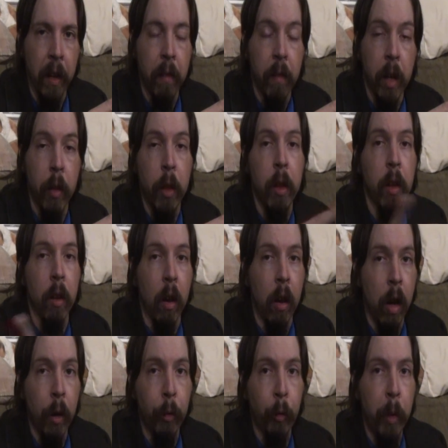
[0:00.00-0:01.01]
Either you can
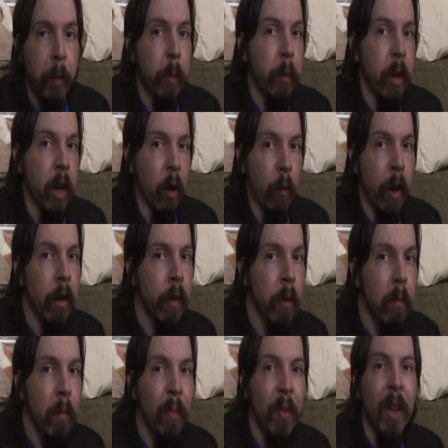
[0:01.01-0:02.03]
off-screen them if you get rid of
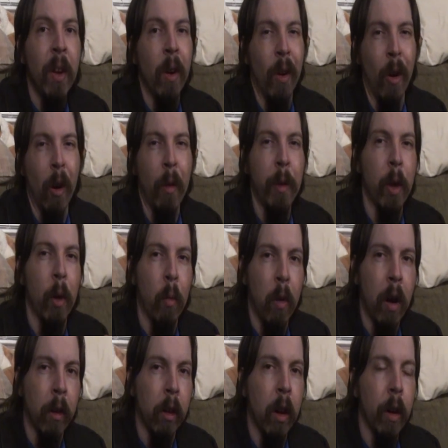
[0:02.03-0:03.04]
them, or when you
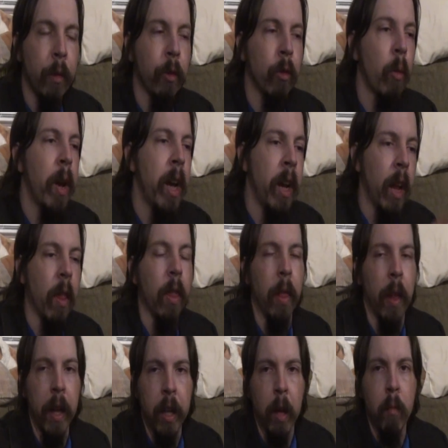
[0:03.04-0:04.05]
walk off-screen,
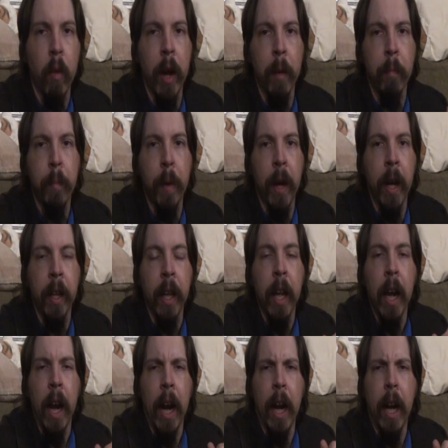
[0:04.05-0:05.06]
they come right back,
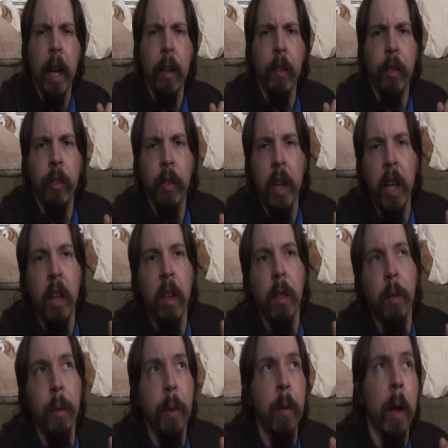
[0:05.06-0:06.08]
as seen
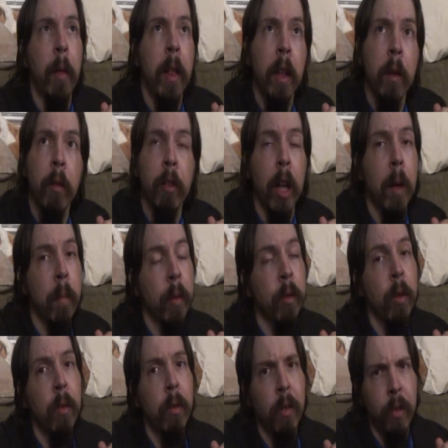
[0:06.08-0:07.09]
through, I think it was
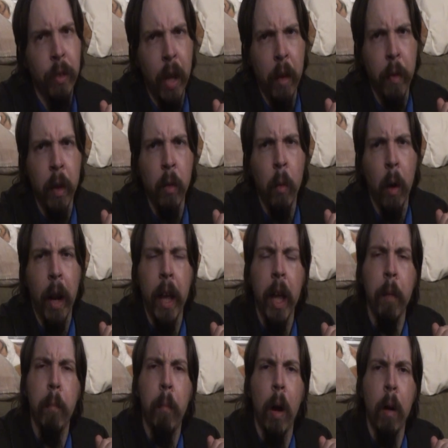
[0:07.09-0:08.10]
episode 7, where I
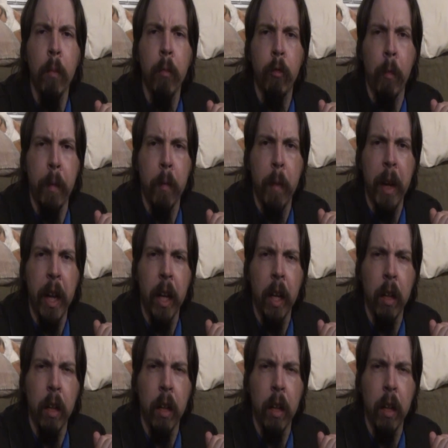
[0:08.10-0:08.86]
had bombs dropping on my head